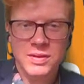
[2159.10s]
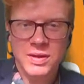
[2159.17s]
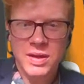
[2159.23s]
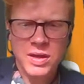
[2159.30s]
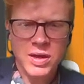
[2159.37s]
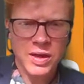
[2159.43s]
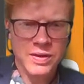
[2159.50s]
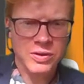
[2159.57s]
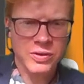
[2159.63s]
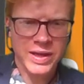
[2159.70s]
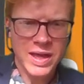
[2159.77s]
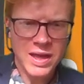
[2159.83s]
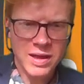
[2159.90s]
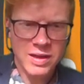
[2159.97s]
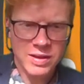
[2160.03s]
You guys are doing
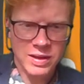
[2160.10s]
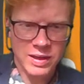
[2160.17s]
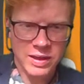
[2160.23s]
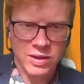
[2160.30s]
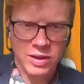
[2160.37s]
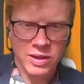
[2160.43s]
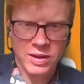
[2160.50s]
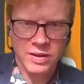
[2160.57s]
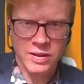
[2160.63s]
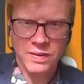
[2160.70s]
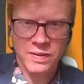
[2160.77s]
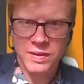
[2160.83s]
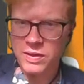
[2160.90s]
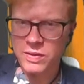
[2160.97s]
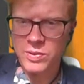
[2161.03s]
excellently on
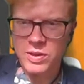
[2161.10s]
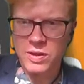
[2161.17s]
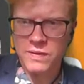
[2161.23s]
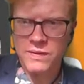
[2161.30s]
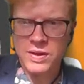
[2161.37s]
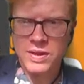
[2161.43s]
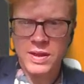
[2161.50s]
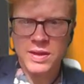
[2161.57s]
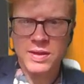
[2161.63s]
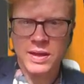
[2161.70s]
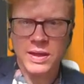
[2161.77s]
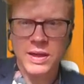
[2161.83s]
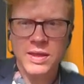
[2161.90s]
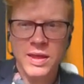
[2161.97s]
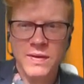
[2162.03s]
this, which is fantastic.
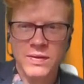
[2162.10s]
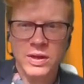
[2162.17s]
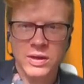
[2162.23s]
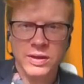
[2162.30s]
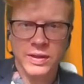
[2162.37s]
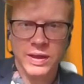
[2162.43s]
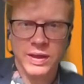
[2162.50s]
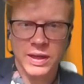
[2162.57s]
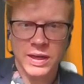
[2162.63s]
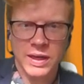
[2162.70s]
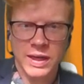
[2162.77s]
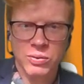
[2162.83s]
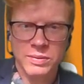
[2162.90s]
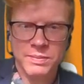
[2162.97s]
Let's have a look at the leaderboard,